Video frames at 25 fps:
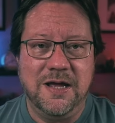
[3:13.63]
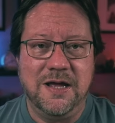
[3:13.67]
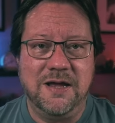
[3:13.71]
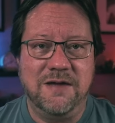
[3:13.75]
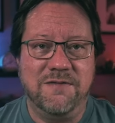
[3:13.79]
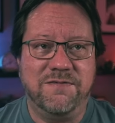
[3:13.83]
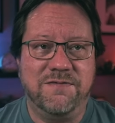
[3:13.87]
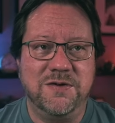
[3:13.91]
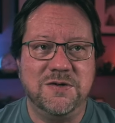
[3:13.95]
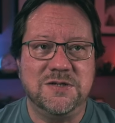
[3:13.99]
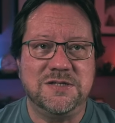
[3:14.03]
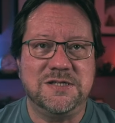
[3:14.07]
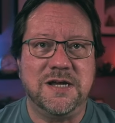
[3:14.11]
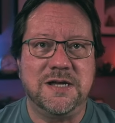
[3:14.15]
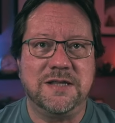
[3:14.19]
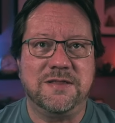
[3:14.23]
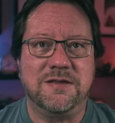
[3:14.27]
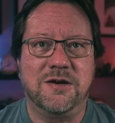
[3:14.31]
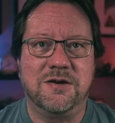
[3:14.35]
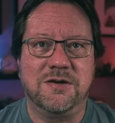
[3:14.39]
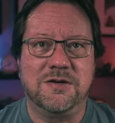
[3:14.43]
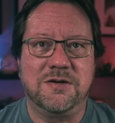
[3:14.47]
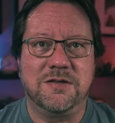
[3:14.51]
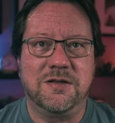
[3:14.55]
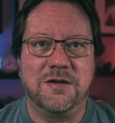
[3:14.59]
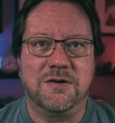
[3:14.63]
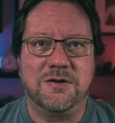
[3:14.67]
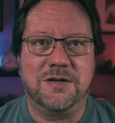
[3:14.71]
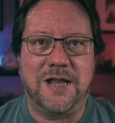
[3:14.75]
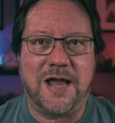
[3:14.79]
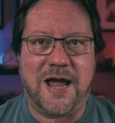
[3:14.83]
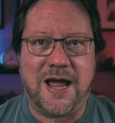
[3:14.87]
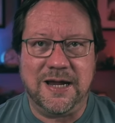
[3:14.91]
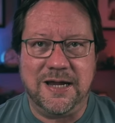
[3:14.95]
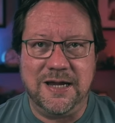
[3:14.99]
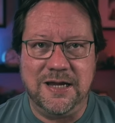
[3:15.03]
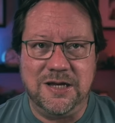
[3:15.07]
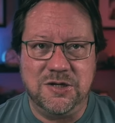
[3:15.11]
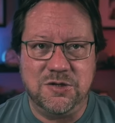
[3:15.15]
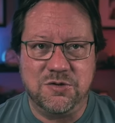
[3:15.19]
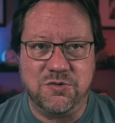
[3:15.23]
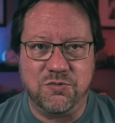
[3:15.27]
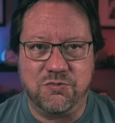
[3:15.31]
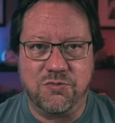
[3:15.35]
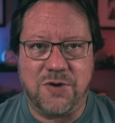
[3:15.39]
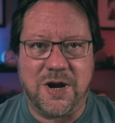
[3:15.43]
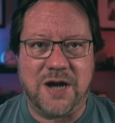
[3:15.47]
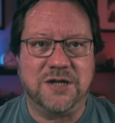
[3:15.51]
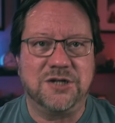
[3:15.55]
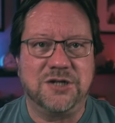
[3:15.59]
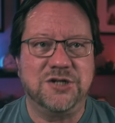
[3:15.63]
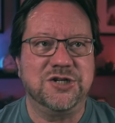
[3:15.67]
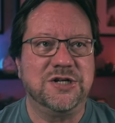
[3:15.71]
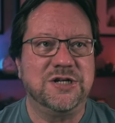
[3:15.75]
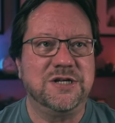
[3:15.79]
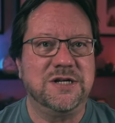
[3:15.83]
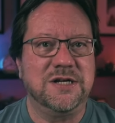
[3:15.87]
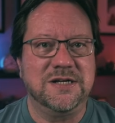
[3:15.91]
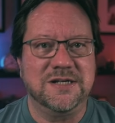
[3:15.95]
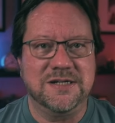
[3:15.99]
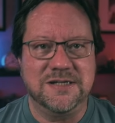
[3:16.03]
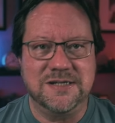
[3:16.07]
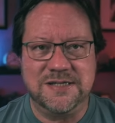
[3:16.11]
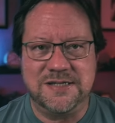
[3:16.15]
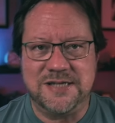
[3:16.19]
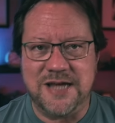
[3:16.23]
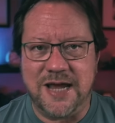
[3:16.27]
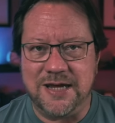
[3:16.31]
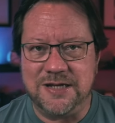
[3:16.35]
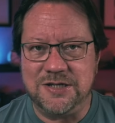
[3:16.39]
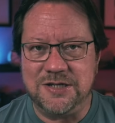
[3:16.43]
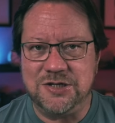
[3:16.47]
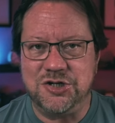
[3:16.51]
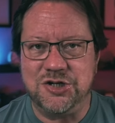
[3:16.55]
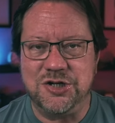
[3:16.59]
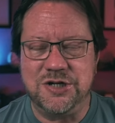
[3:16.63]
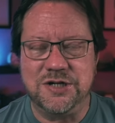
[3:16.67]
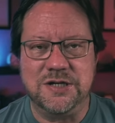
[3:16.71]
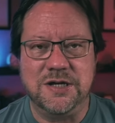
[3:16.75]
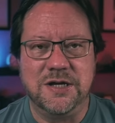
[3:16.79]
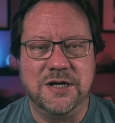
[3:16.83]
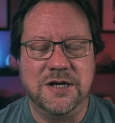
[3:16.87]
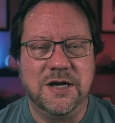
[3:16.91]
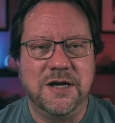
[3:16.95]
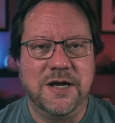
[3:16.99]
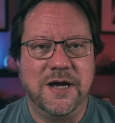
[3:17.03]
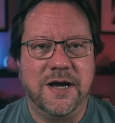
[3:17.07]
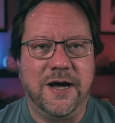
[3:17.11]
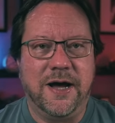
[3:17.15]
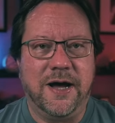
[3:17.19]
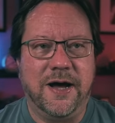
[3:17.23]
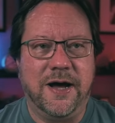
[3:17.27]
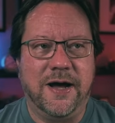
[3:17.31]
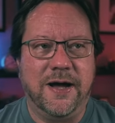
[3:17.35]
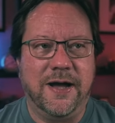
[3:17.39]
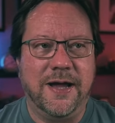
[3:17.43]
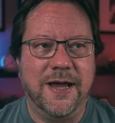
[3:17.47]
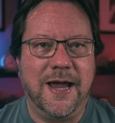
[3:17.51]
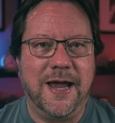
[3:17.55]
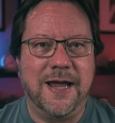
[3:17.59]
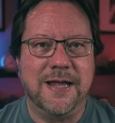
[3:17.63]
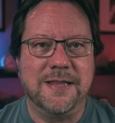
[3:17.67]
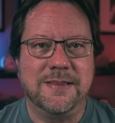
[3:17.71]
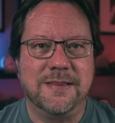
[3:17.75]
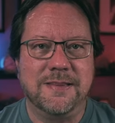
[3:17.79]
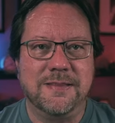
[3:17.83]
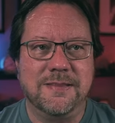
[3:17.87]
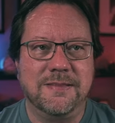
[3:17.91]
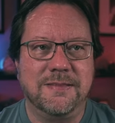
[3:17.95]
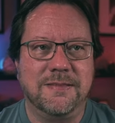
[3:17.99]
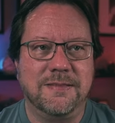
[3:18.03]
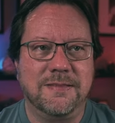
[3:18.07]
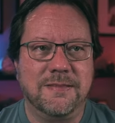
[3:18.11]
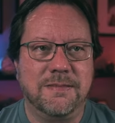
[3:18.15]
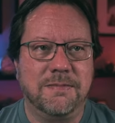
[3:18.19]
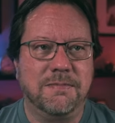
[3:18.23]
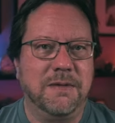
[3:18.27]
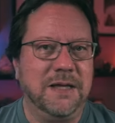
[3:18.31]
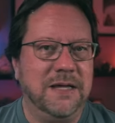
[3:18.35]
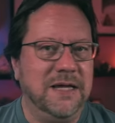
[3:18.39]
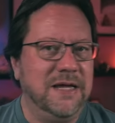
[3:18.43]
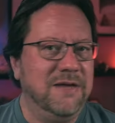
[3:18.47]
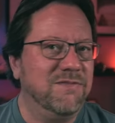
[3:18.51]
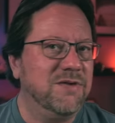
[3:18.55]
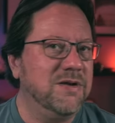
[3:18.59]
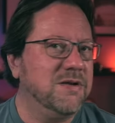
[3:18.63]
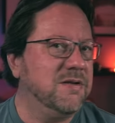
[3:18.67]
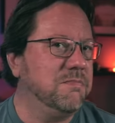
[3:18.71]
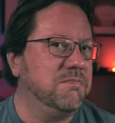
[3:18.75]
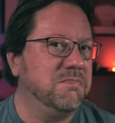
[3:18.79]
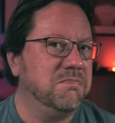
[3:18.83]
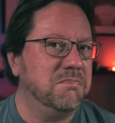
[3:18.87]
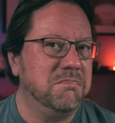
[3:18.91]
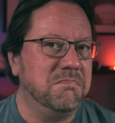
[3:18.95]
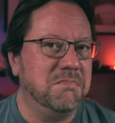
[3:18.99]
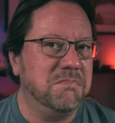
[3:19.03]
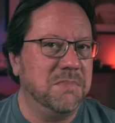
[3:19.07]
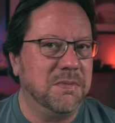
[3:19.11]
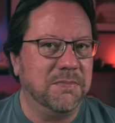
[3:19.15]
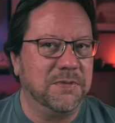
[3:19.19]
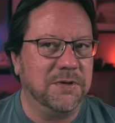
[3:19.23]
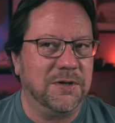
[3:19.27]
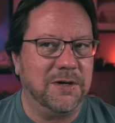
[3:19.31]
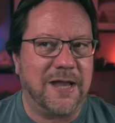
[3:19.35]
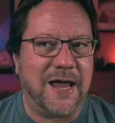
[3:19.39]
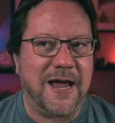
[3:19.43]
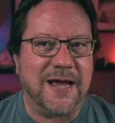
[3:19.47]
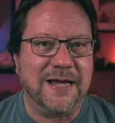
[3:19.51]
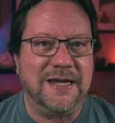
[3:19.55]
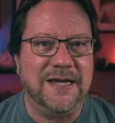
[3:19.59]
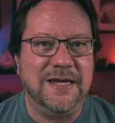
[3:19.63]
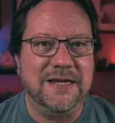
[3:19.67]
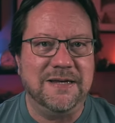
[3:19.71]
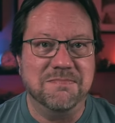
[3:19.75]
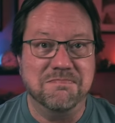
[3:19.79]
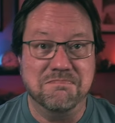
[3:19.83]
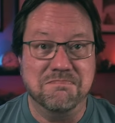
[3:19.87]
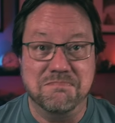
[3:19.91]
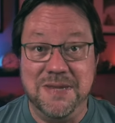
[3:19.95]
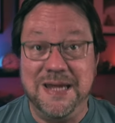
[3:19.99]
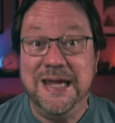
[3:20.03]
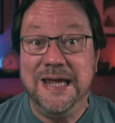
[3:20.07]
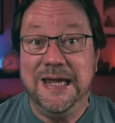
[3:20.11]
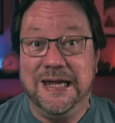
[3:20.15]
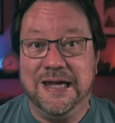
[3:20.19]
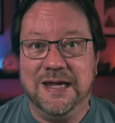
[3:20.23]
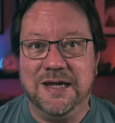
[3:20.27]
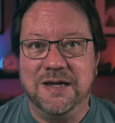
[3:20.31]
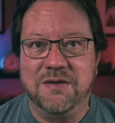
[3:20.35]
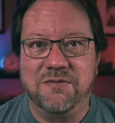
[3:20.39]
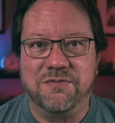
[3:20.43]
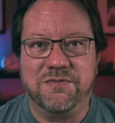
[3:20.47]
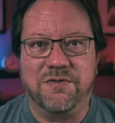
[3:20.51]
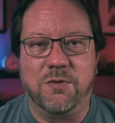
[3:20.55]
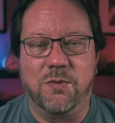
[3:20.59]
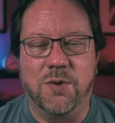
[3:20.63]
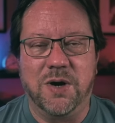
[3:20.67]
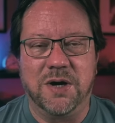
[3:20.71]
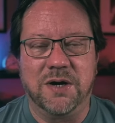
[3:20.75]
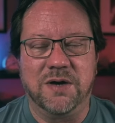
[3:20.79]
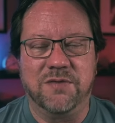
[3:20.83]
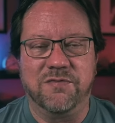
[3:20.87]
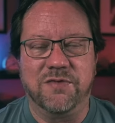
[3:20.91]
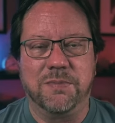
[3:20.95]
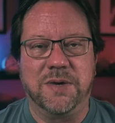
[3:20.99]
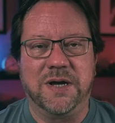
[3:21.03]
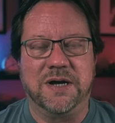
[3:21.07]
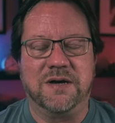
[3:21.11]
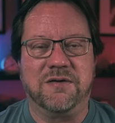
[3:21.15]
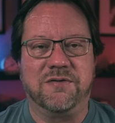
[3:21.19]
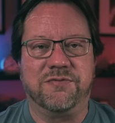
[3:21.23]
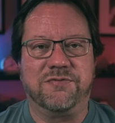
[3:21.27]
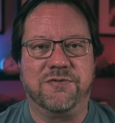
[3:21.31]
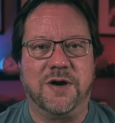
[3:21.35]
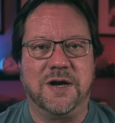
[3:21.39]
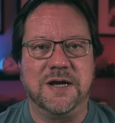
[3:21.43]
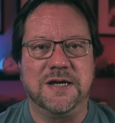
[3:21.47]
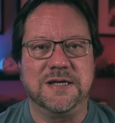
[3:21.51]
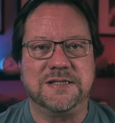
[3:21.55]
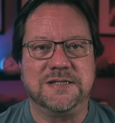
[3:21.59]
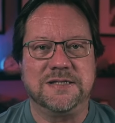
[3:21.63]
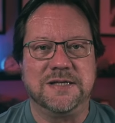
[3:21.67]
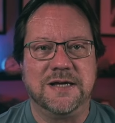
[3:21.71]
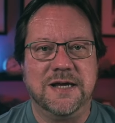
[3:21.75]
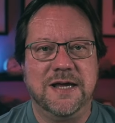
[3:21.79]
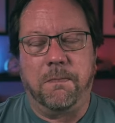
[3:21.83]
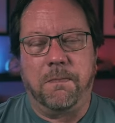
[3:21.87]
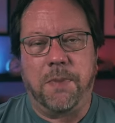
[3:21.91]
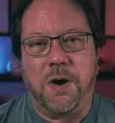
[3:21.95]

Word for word: It feels like they're they're lacking direction and intention, uh, and even they're lacking me, for want of a better phrase.